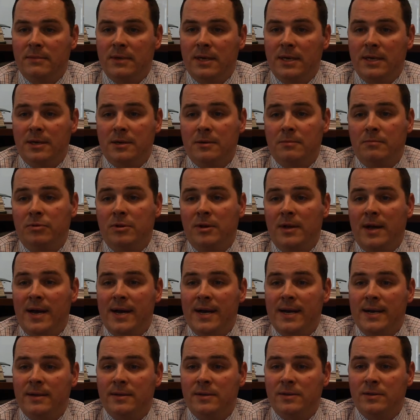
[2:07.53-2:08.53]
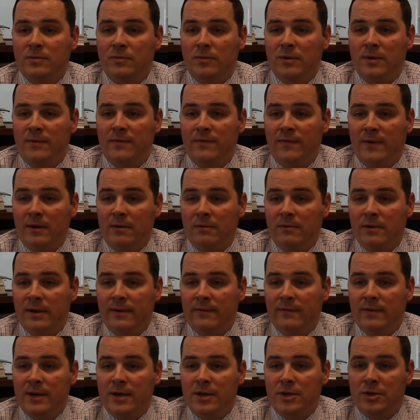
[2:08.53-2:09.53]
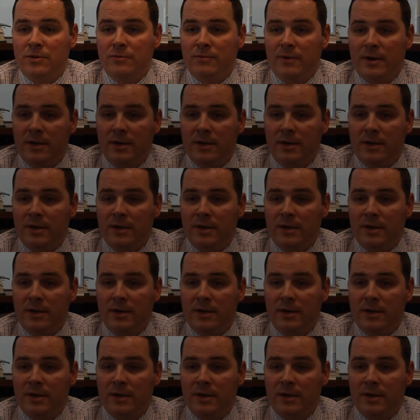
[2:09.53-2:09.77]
in compliance with federal aviation